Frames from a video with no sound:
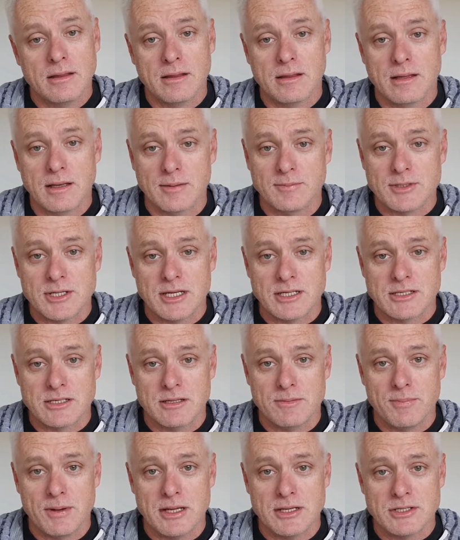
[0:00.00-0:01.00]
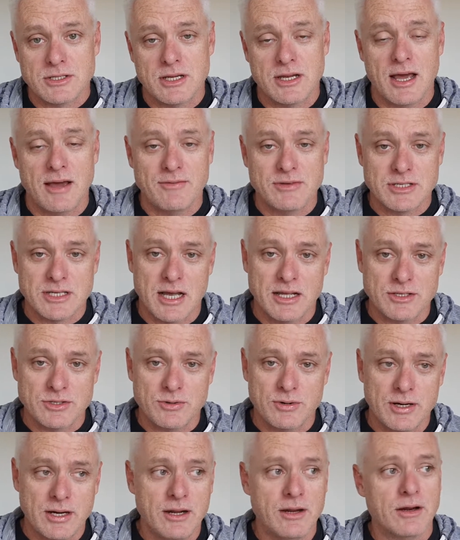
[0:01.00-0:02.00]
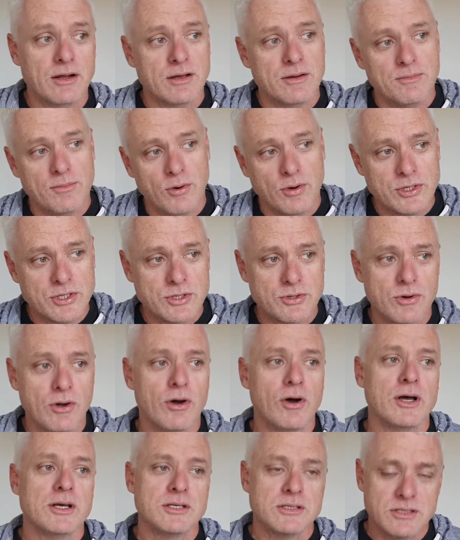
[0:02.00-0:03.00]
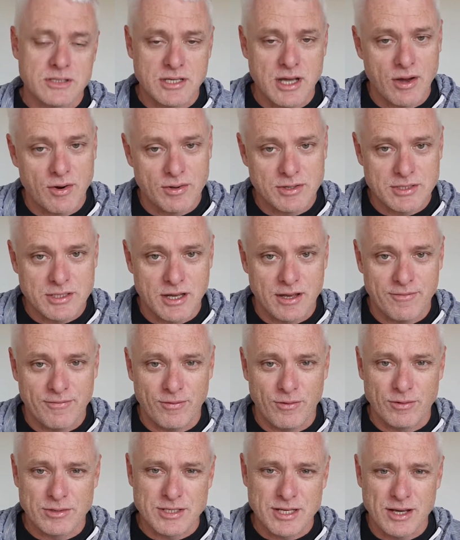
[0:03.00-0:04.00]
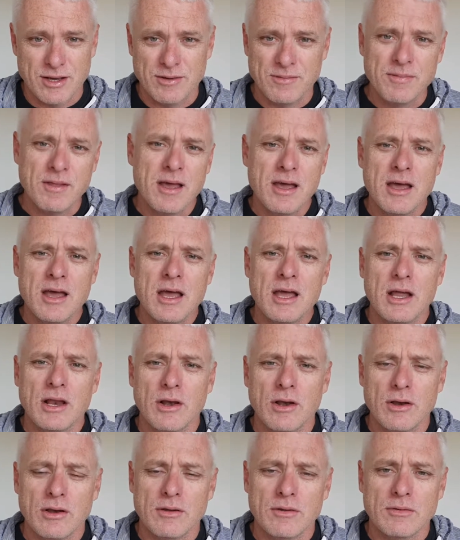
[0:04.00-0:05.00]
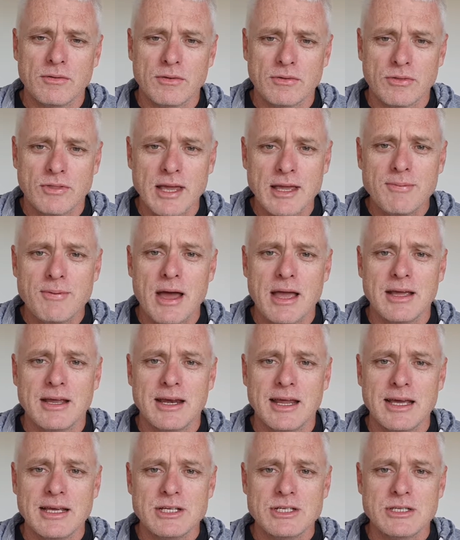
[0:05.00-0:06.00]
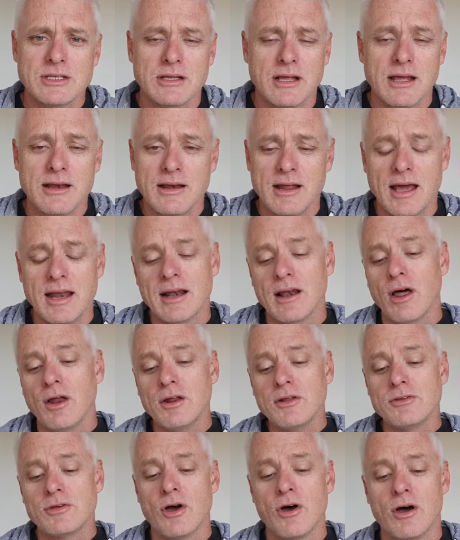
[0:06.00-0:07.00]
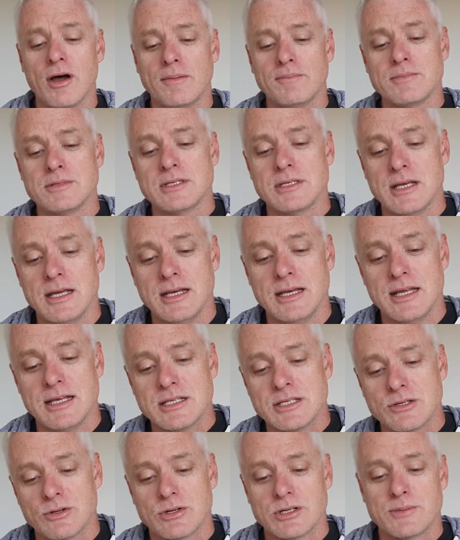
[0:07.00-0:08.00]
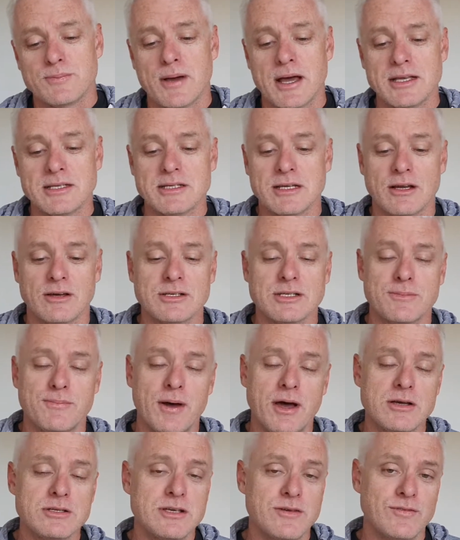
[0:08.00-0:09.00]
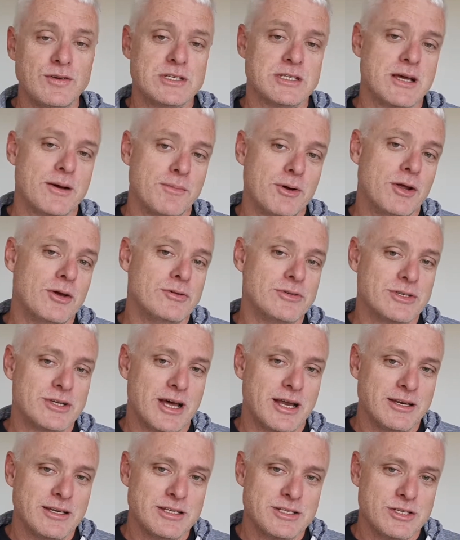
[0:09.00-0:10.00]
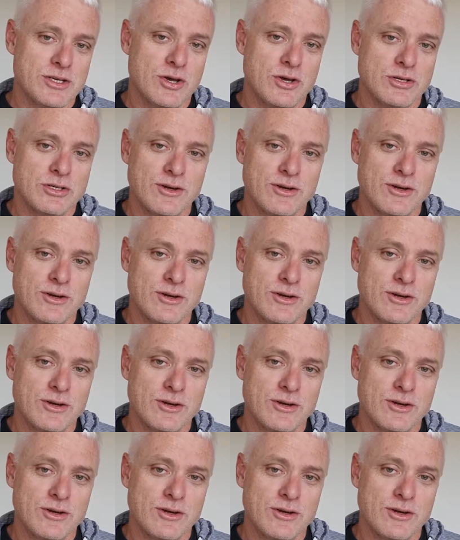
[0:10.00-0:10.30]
lipsticks at the beach that have a sunscreen in it can moisturise, so on and so forth. So think about your niche, and a lot of times in this sort of space, and I suppose if you're someone who's done this search